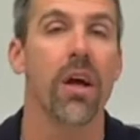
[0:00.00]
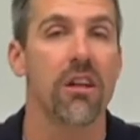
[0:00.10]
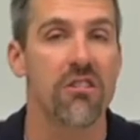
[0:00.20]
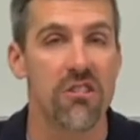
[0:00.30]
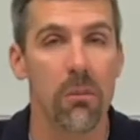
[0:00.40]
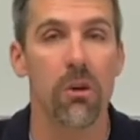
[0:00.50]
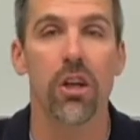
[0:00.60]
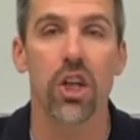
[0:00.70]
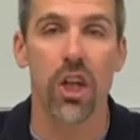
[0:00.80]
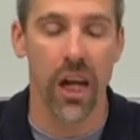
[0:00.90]
Similar
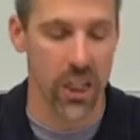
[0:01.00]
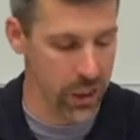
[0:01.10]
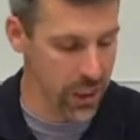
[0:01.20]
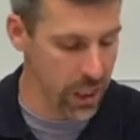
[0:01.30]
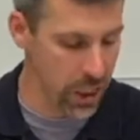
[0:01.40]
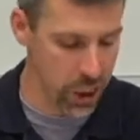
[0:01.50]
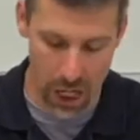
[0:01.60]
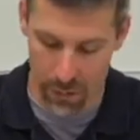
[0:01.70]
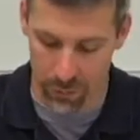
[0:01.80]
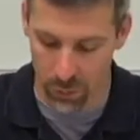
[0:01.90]
to change in the
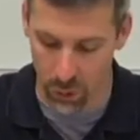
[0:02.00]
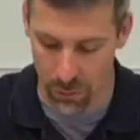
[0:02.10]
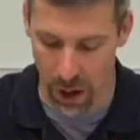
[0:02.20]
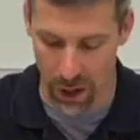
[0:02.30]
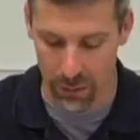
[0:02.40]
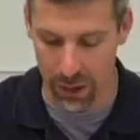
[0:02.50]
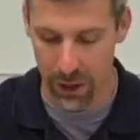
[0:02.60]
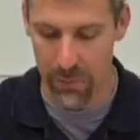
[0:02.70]
shop floor model here.